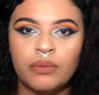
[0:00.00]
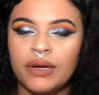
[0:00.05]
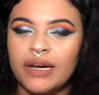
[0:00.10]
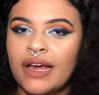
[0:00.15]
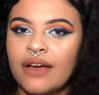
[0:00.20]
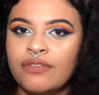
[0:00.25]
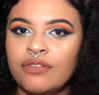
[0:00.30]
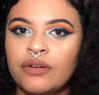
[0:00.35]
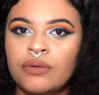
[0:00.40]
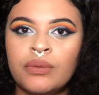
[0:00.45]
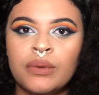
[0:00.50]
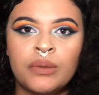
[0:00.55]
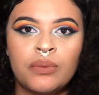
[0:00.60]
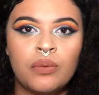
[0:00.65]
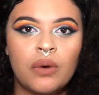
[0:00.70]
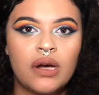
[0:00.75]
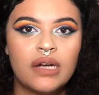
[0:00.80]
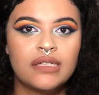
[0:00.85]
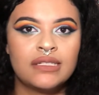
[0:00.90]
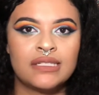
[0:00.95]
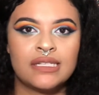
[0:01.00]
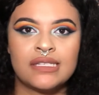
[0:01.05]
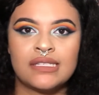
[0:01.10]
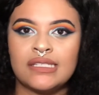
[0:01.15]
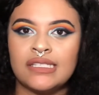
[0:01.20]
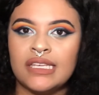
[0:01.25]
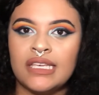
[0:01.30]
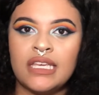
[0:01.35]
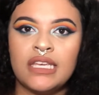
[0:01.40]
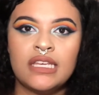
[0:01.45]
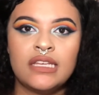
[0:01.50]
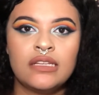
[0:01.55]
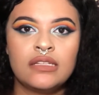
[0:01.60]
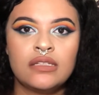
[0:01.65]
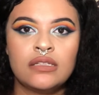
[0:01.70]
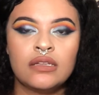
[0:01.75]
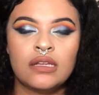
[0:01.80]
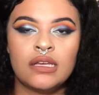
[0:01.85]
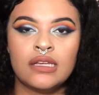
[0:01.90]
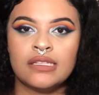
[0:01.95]
whenever we want, to see,
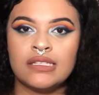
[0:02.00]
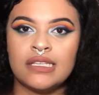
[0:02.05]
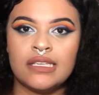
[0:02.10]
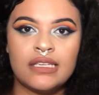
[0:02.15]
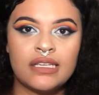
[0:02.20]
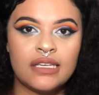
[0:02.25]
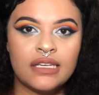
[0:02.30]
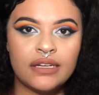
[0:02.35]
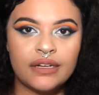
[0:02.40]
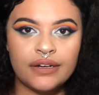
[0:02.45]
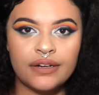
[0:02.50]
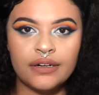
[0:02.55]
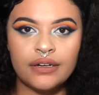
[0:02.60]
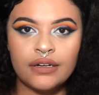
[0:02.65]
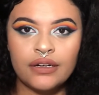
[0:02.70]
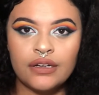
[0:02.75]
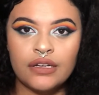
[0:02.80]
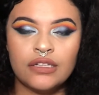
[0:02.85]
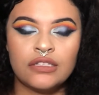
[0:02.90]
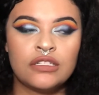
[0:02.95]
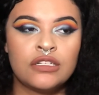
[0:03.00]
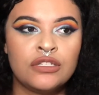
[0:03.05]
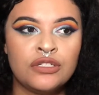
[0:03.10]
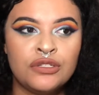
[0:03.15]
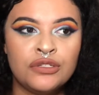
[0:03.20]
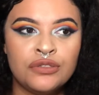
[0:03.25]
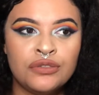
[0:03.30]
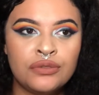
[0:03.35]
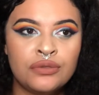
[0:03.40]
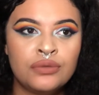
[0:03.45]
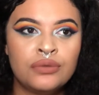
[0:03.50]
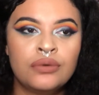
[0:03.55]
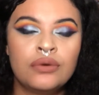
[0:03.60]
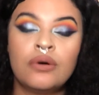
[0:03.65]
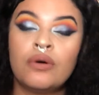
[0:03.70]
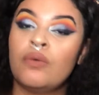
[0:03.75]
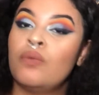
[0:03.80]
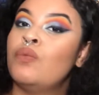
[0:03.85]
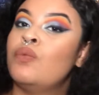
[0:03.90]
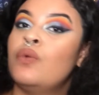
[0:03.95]
to hear, to do
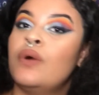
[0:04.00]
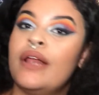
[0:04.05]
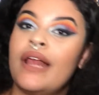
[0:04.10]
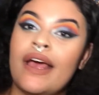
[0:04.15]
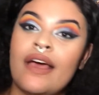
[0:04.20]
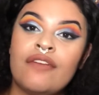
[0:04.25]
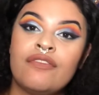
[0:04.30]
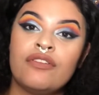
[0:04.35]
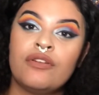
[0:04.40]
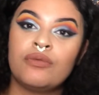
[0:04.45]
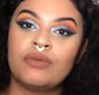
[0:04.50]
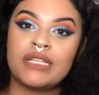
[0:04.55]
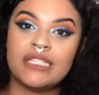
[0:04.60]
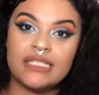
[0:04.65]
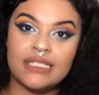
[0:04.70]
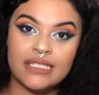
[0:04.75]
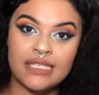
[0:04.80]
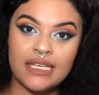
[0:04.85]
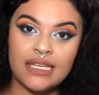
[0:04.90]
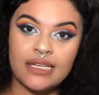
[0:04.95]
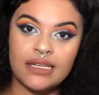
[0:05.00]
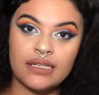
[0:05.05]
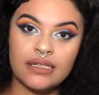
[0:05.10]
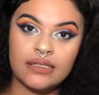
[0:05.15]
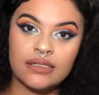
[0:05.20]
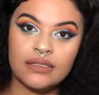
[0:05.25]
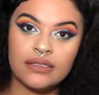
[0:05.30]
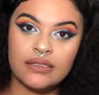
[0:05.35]
whatever we seek.